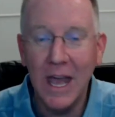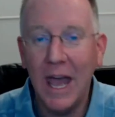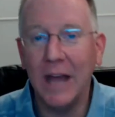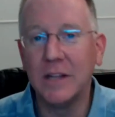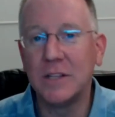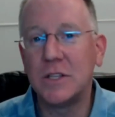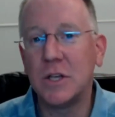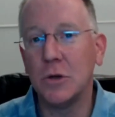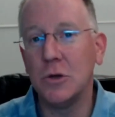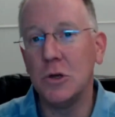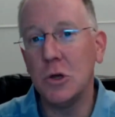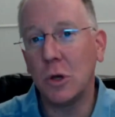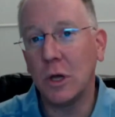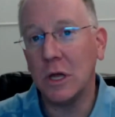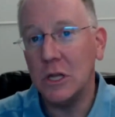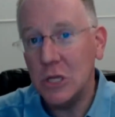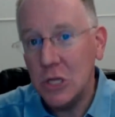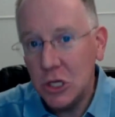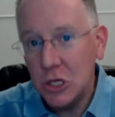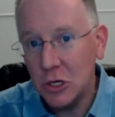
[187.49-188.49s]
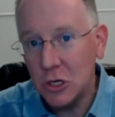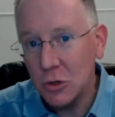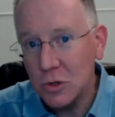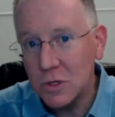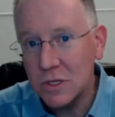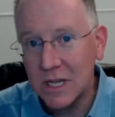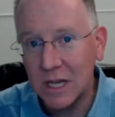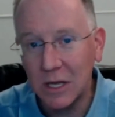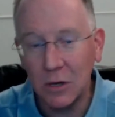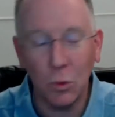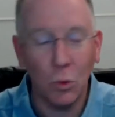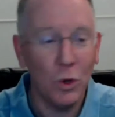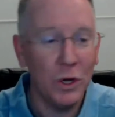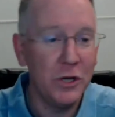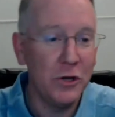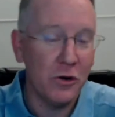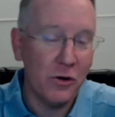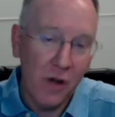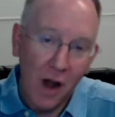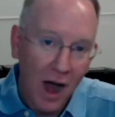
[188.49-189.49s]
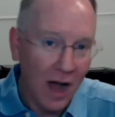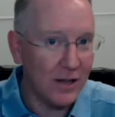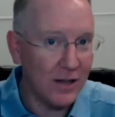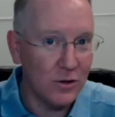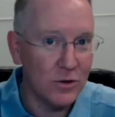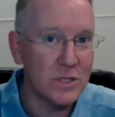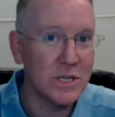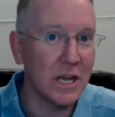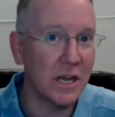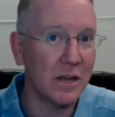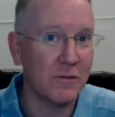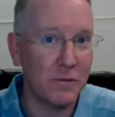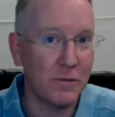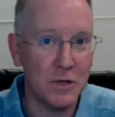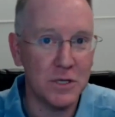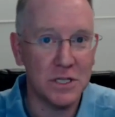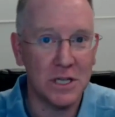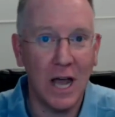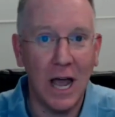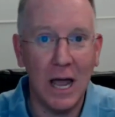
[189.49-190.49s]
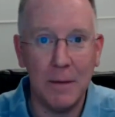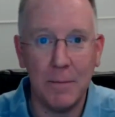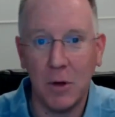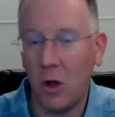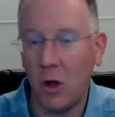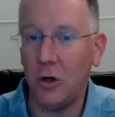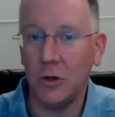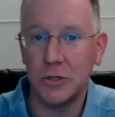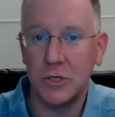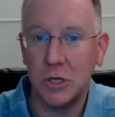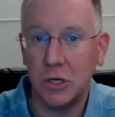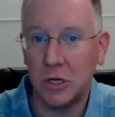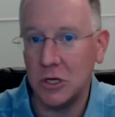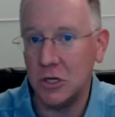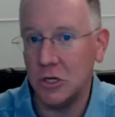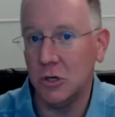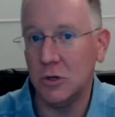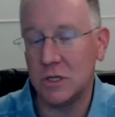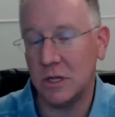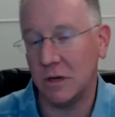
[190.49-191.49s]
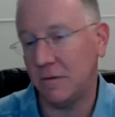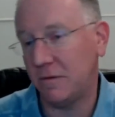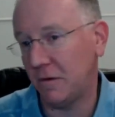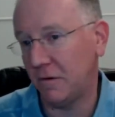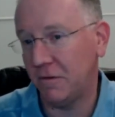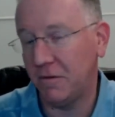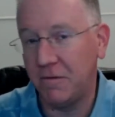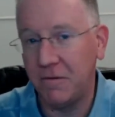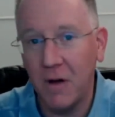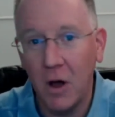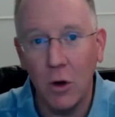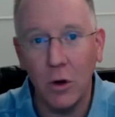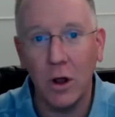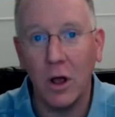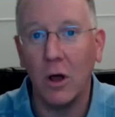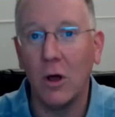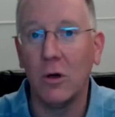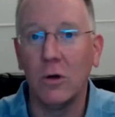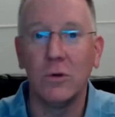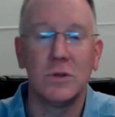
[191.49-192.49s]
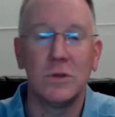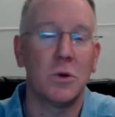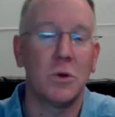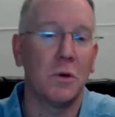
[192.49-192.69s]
and so you can use it when you're not using it for Skype calls, you can use it for photos or